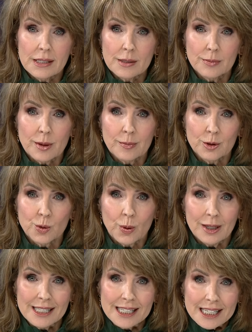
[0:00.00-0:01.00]
September
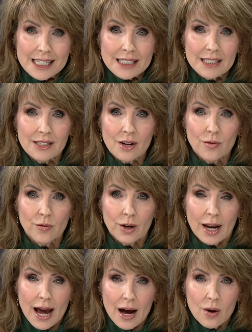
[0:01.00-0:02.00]
26th, so for
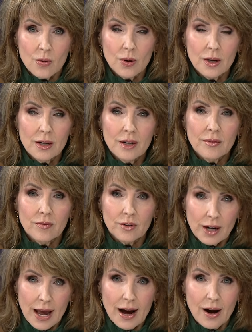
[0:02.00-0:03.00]
now, for
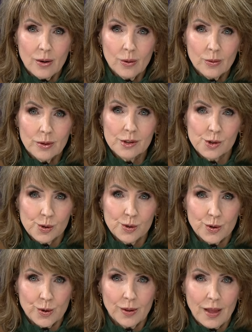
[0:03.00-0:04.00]
now, the students
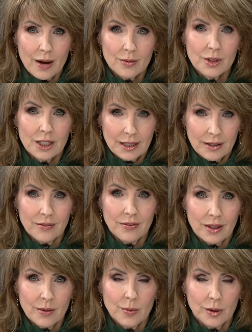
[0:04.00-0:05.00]
are allowed to live
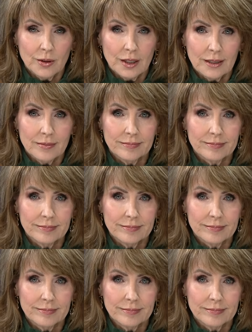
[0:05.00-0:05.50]
in the building.